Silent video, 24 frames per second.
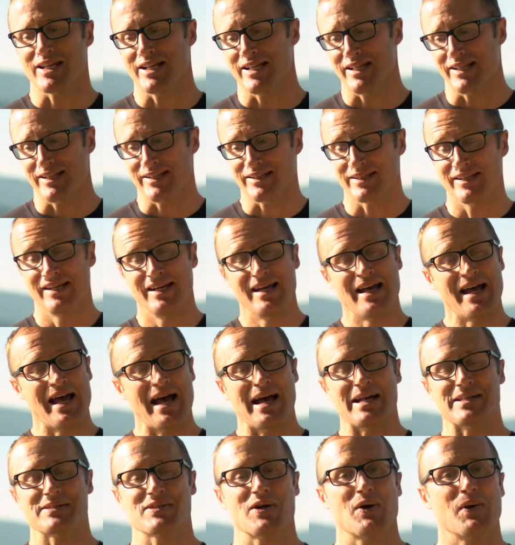And
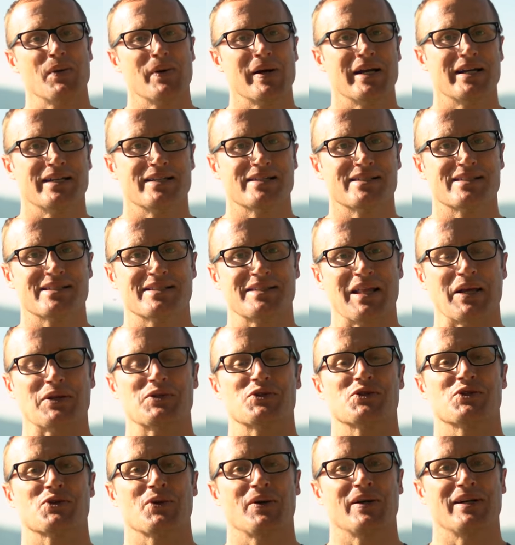as always,
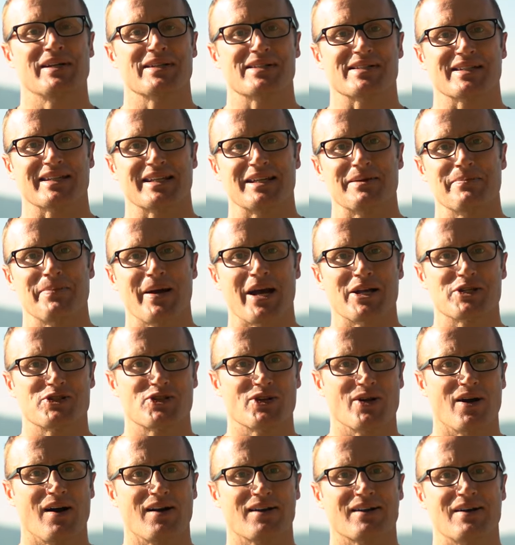thanks for joining us at
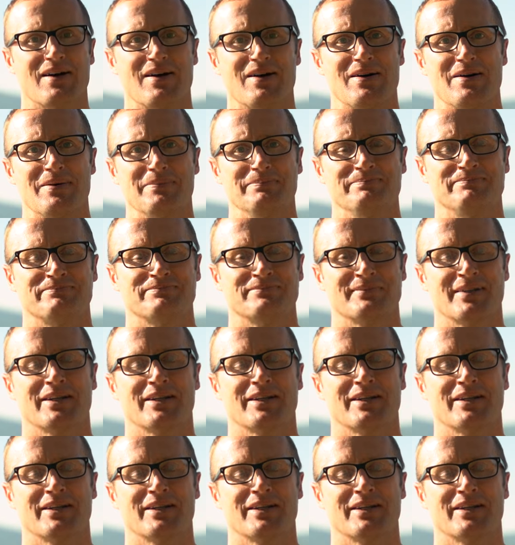kitbadger.com.